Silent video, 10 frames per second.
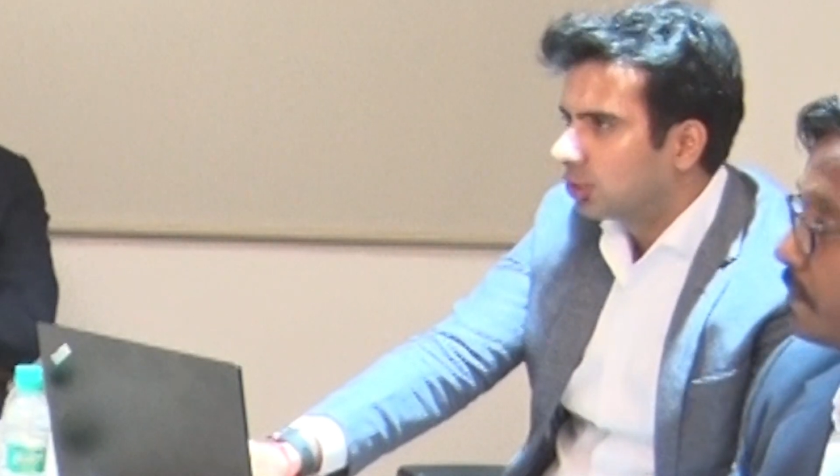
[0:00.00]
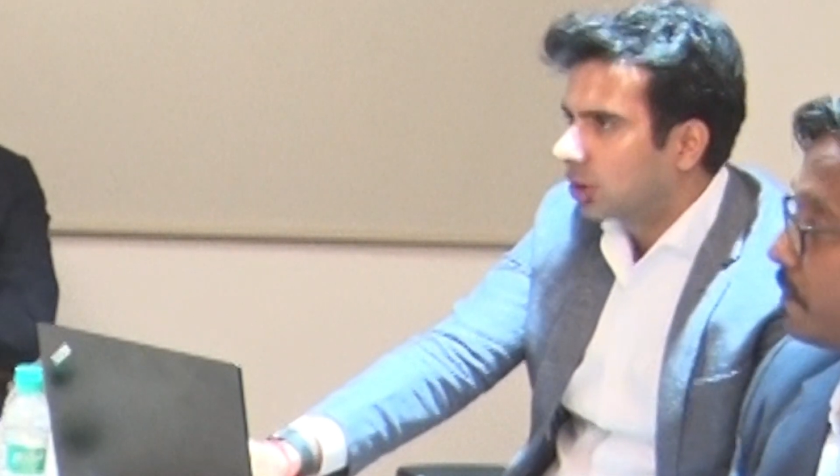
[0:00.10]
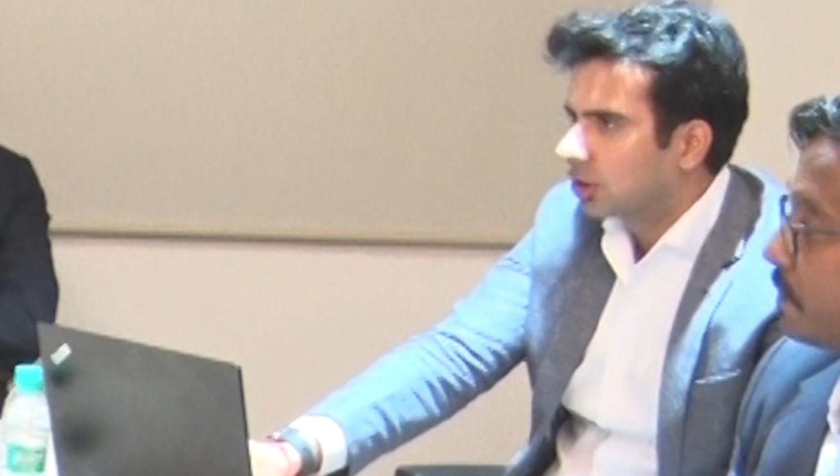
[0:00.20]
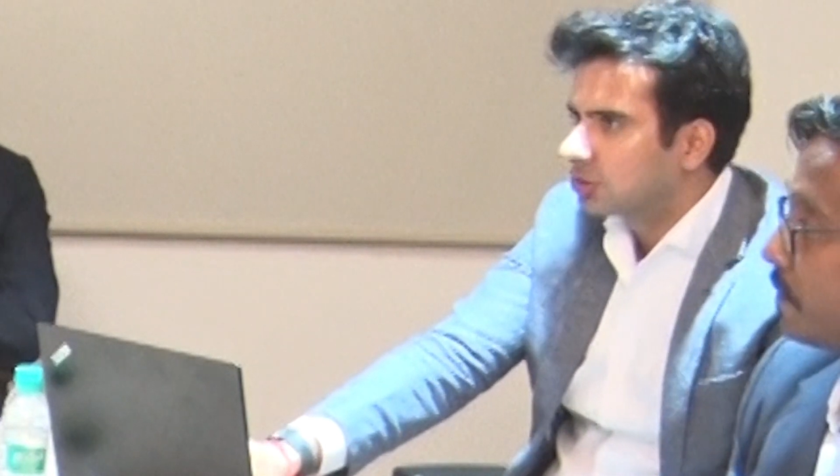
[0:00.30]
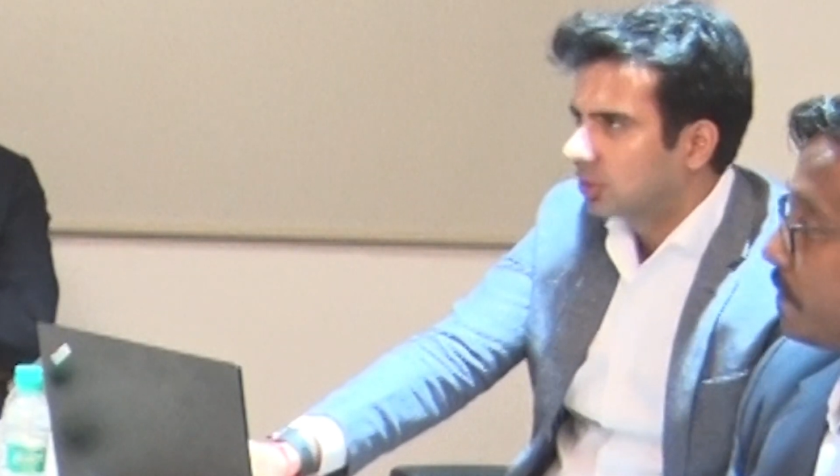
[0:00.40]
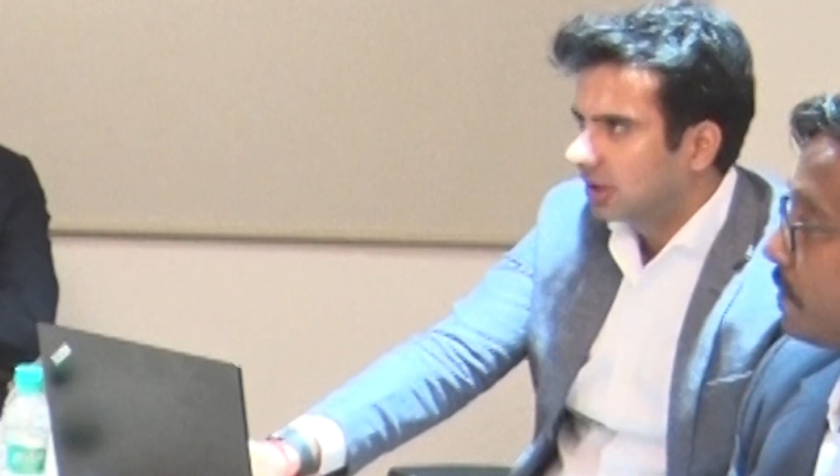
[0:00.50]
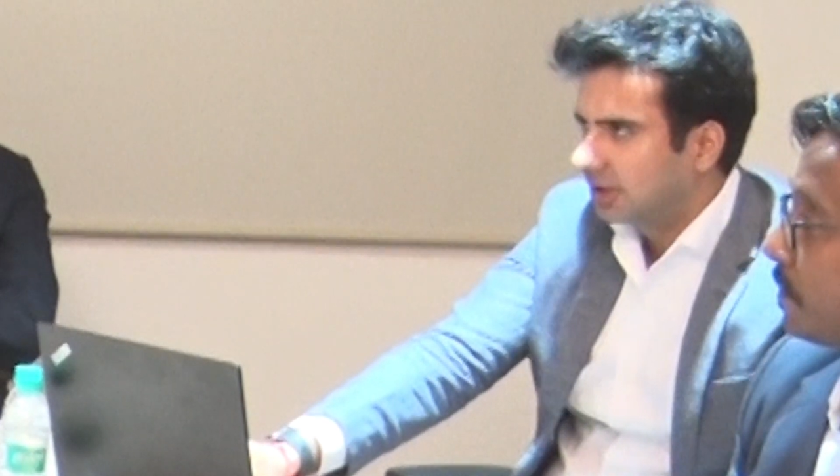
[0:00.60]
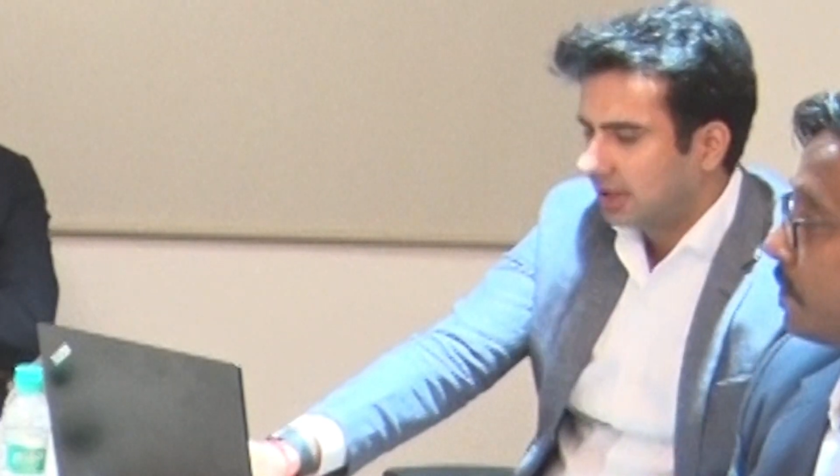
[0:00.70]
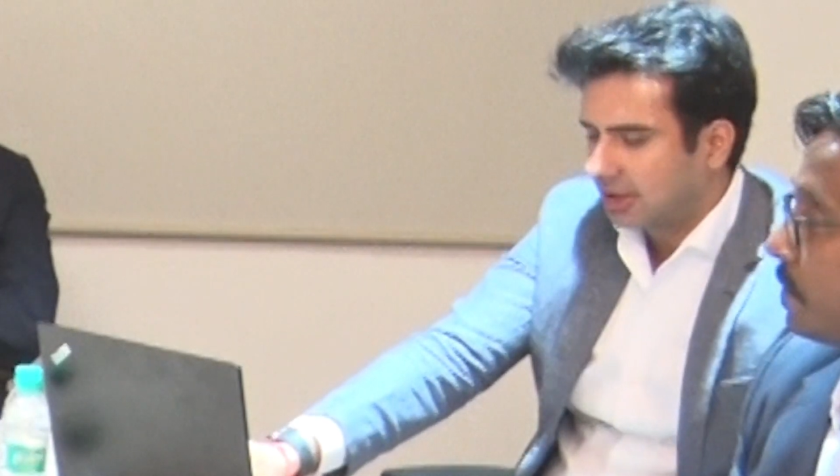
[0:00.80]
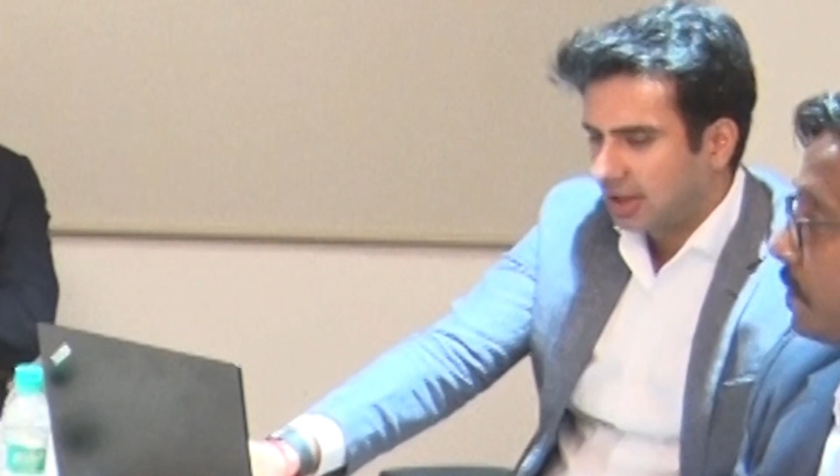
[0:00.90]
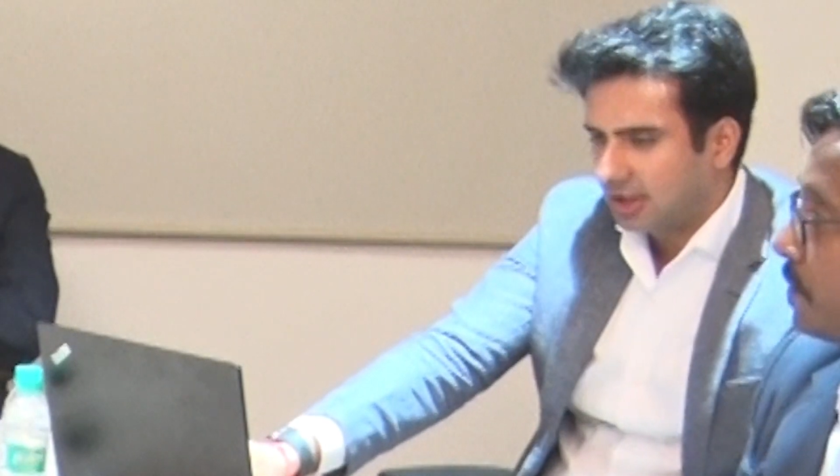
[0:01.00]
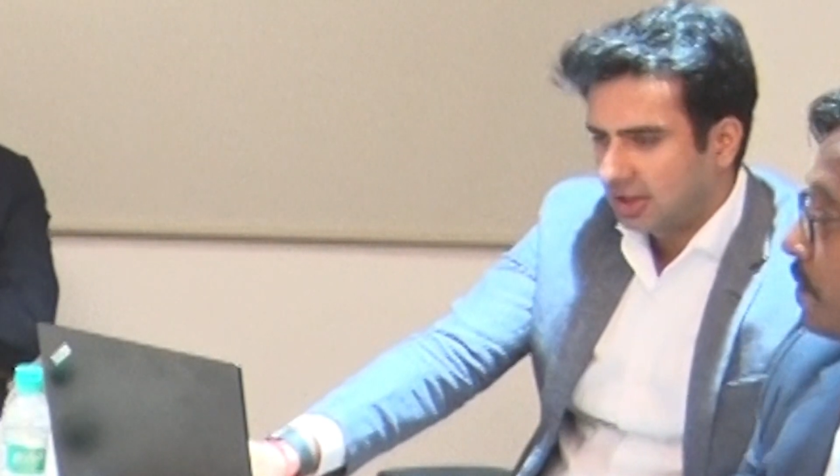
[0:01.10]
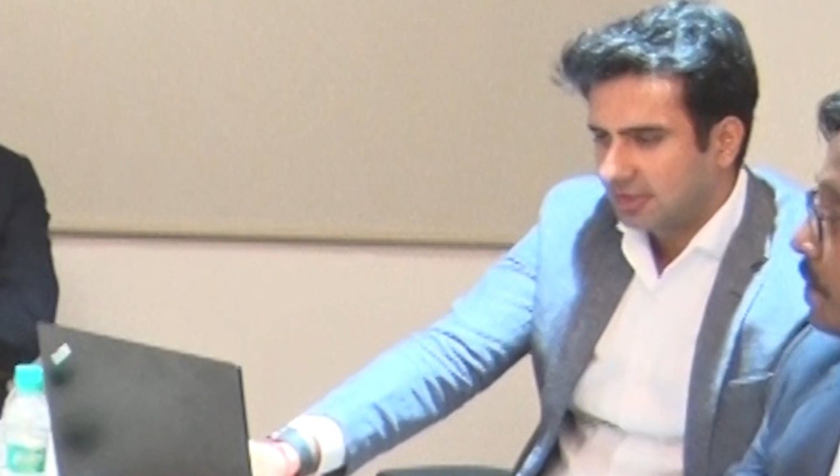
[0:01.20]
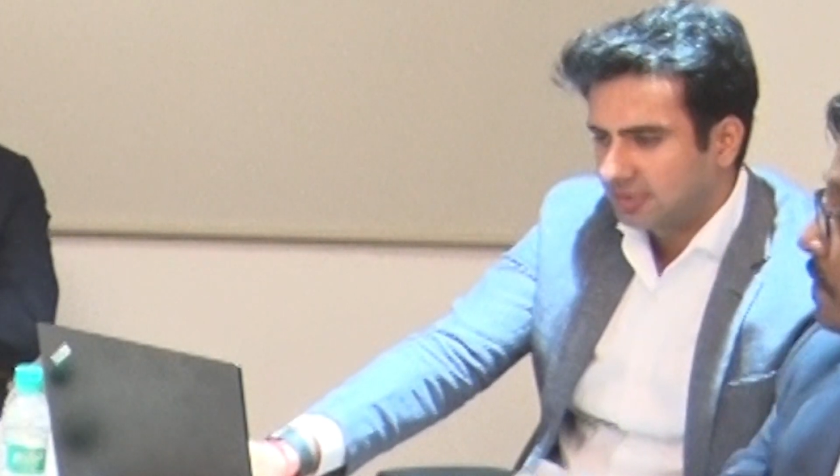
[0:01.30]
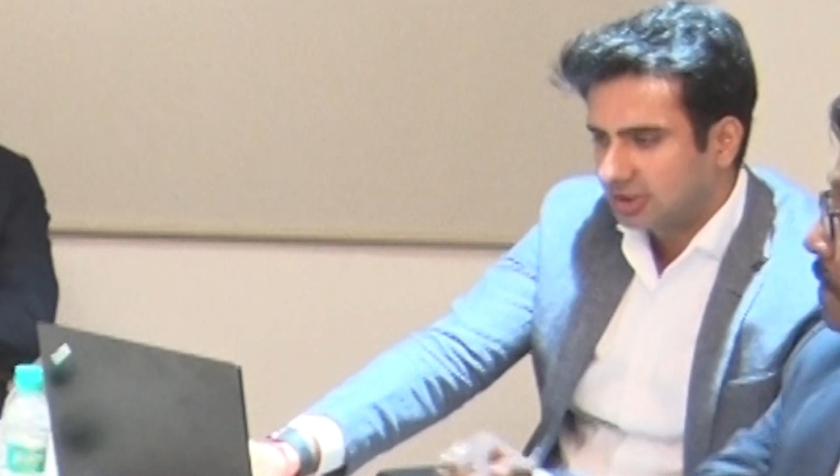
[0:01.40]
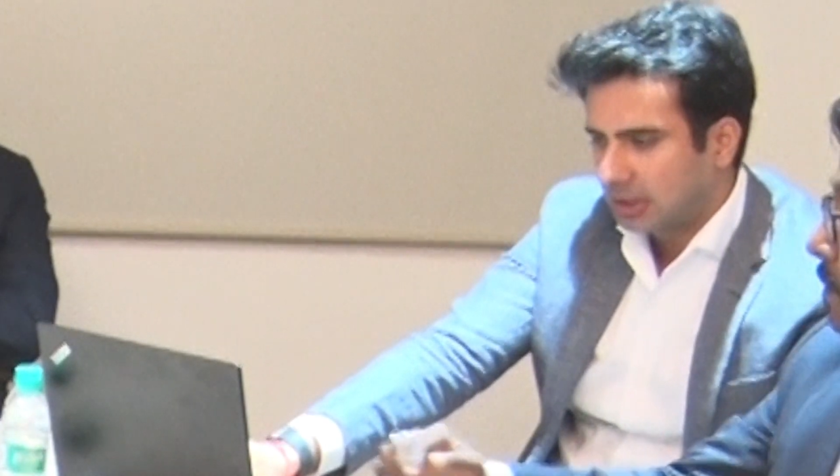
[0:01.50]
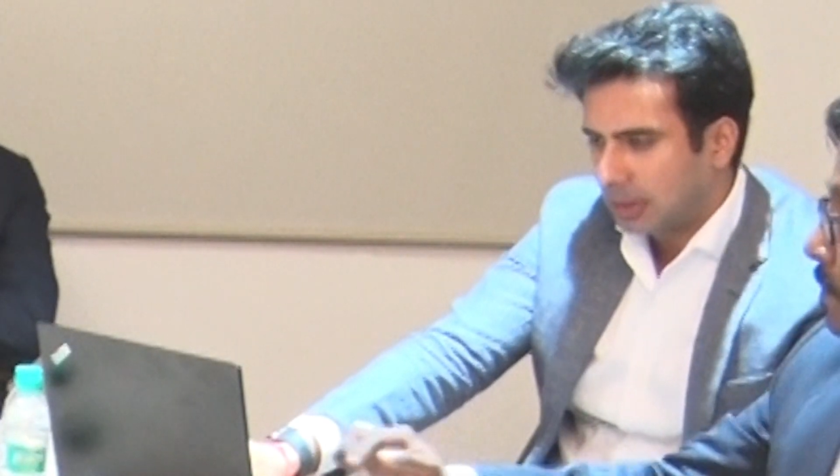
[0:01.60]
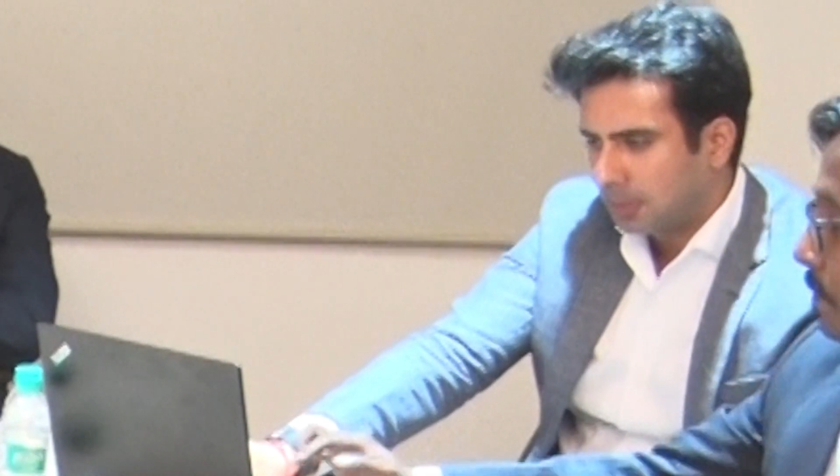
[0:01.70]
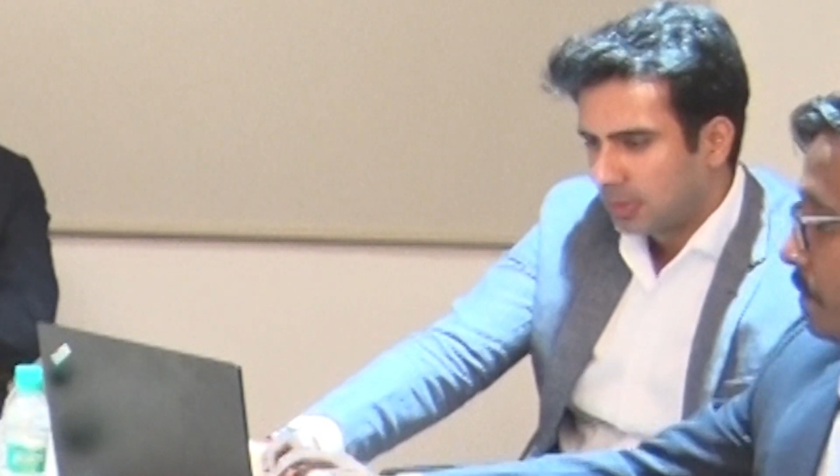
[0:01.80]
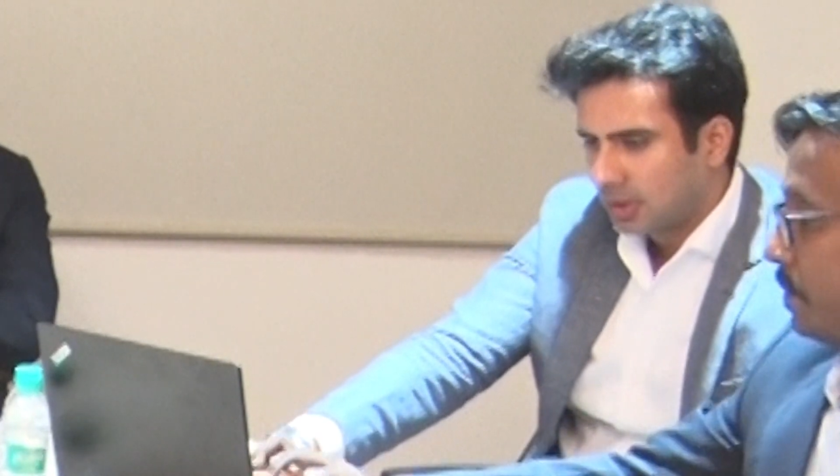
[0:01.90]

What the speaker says: congratulate the entire LFC team